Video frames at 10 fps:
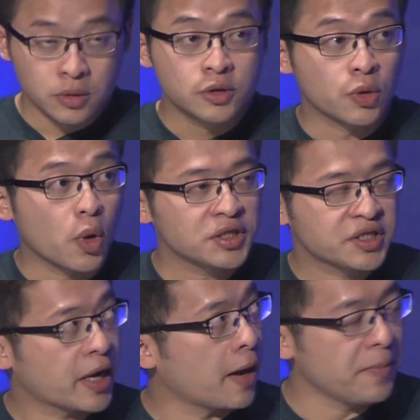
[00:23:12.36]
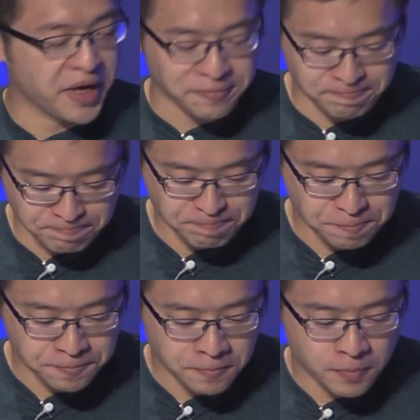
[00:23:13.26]
So what's coming?
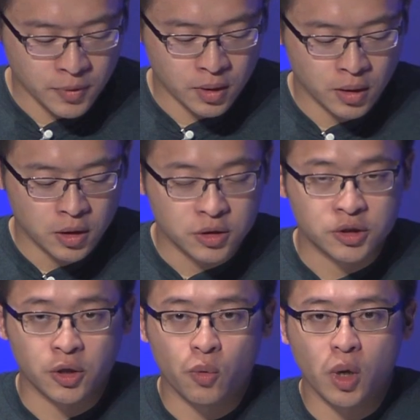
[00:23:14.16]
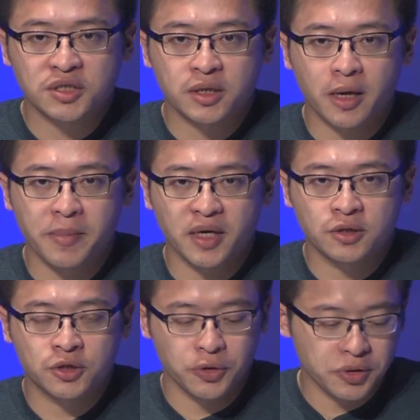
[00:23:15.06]
So what's coming
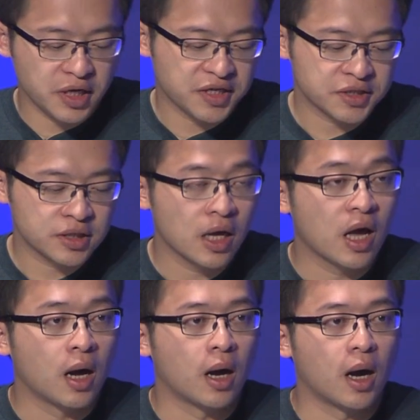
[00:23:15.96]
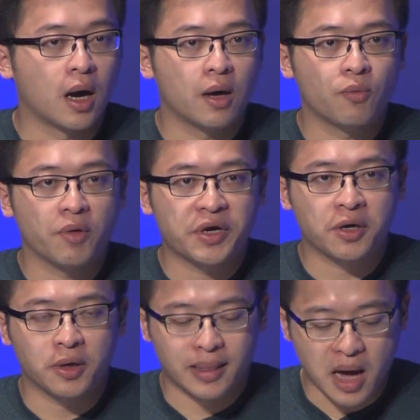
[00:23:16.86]
soon is what we
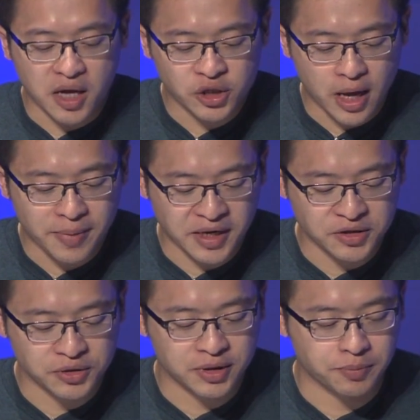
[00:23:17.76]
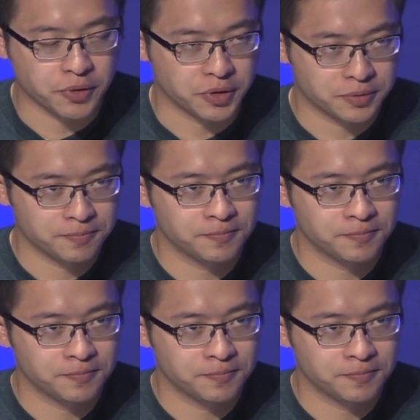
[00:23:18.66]
call large application support.